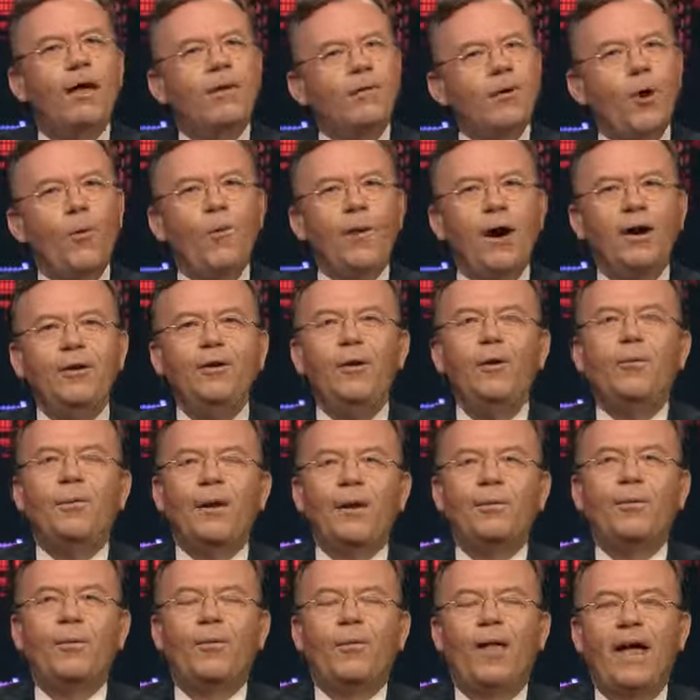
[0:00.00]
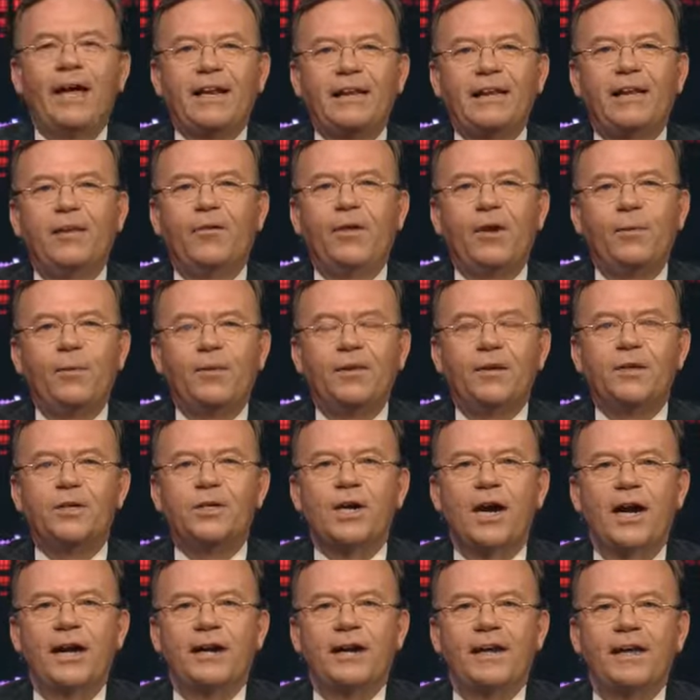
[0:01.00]
No wonder people like dealing with the
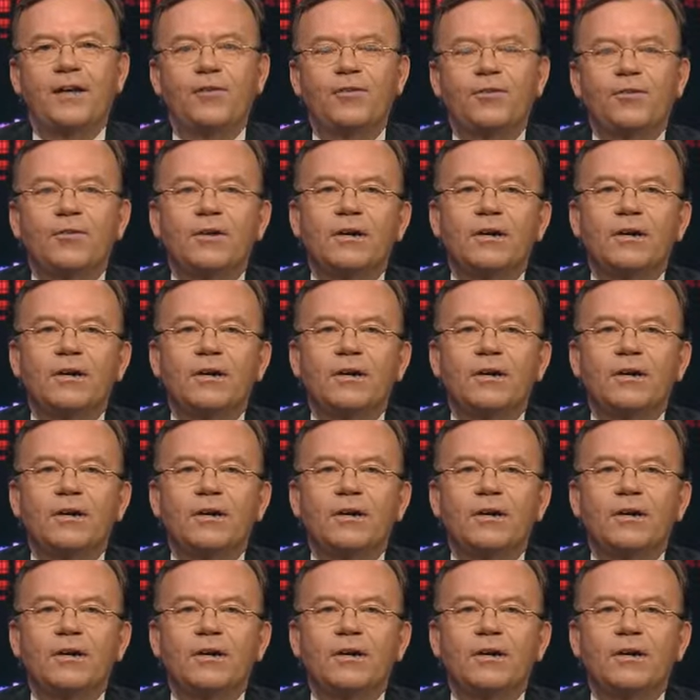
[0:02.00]
Chinese.